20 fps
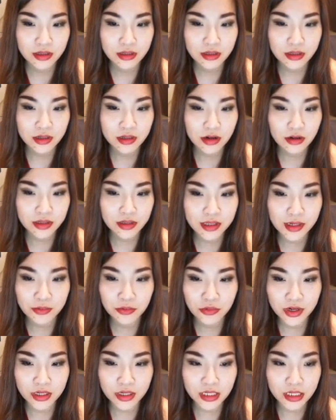Song
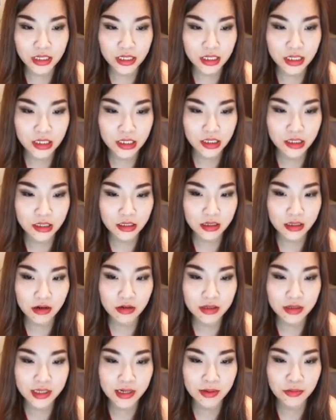someone ni.
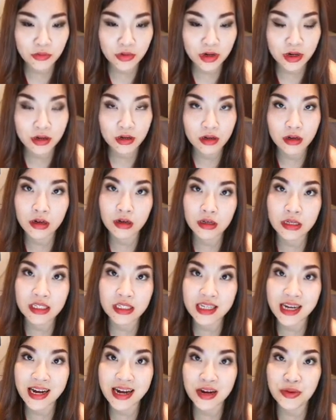Song someone. In
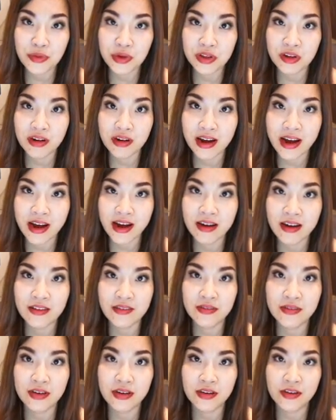Thai, we don't have
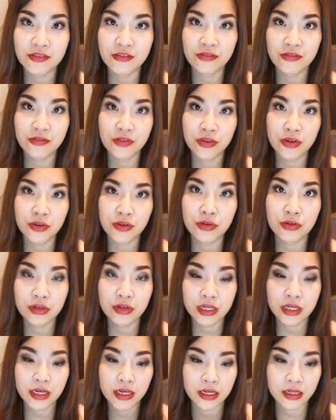a few
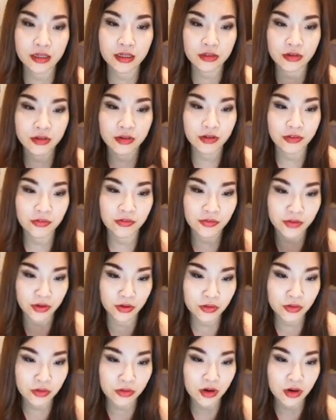days or a
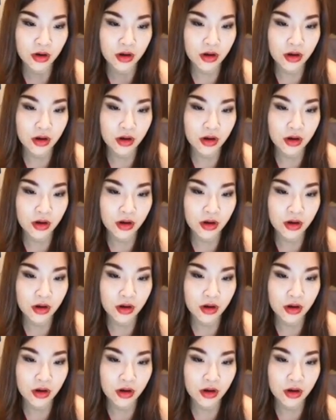few.